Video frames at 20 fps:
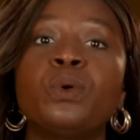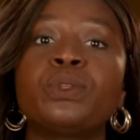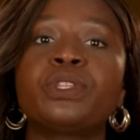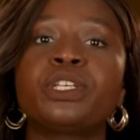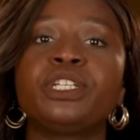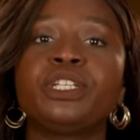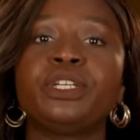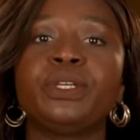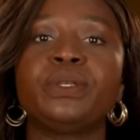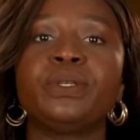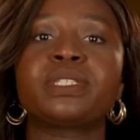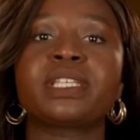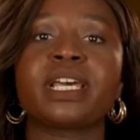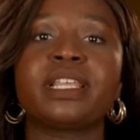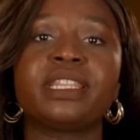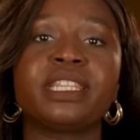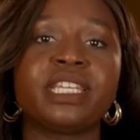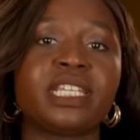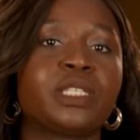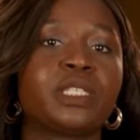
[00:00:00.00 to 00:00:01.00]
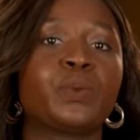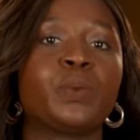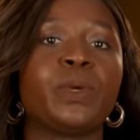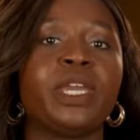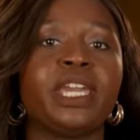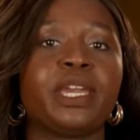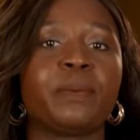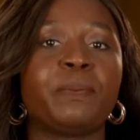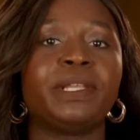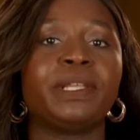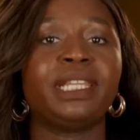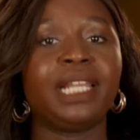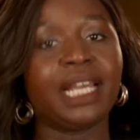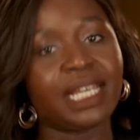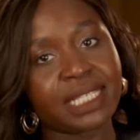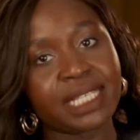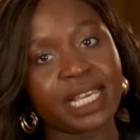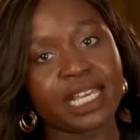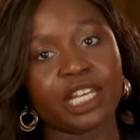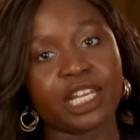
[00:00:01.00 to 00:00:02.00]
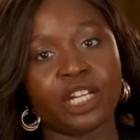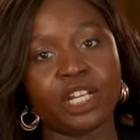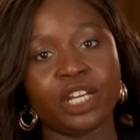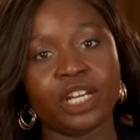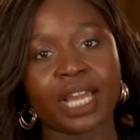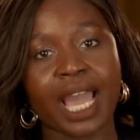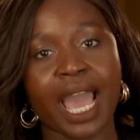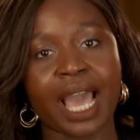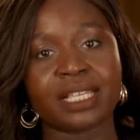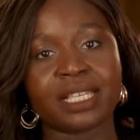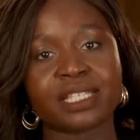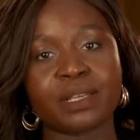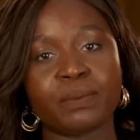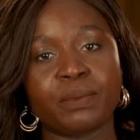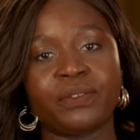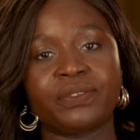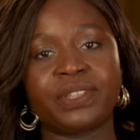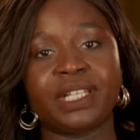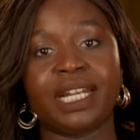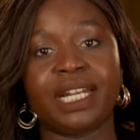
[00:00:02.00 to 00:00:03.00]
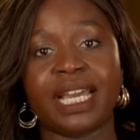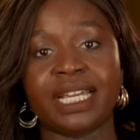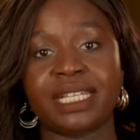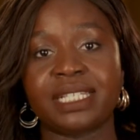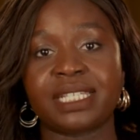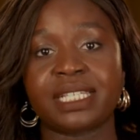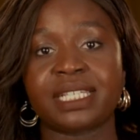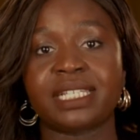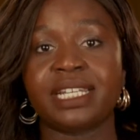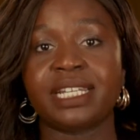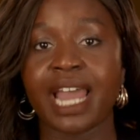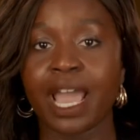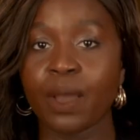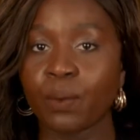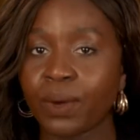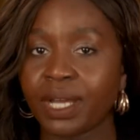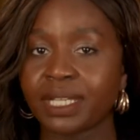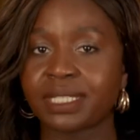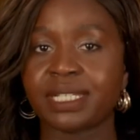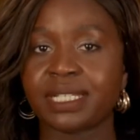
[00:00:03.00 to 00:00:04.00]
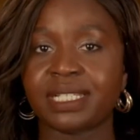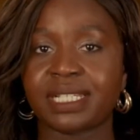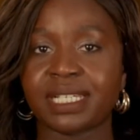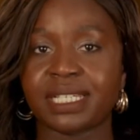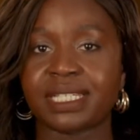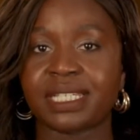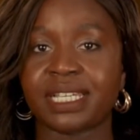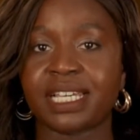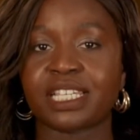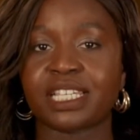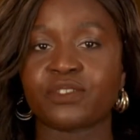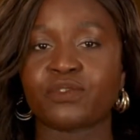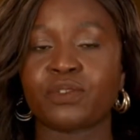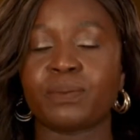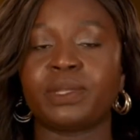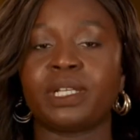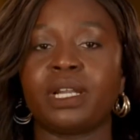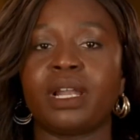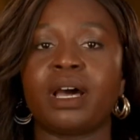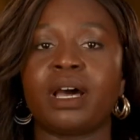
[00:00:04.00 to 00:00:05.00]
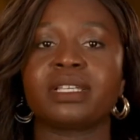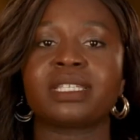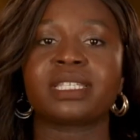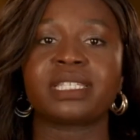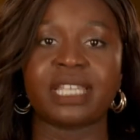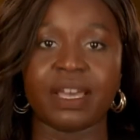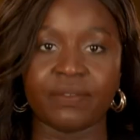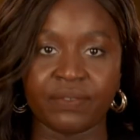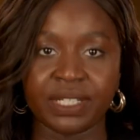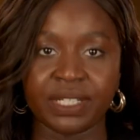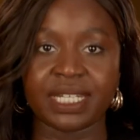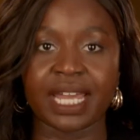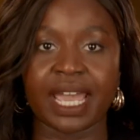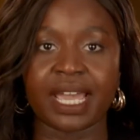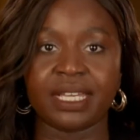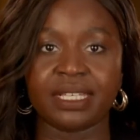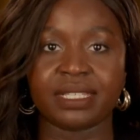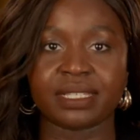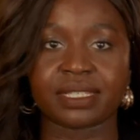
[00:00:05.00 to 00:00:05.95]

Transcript: the news this week, but let's take a look at some of the latest network statistics from the last 7 days.